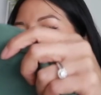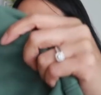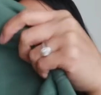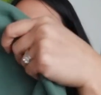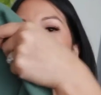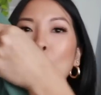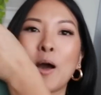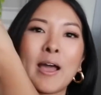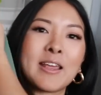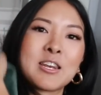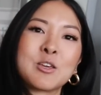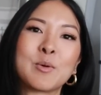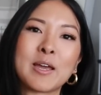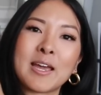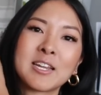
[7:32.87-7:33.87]
So I
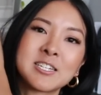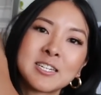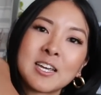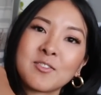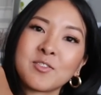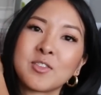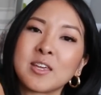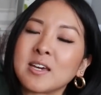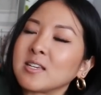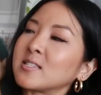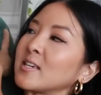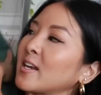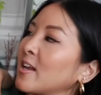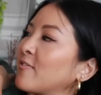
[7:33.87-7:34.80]
knew I had to get this, and I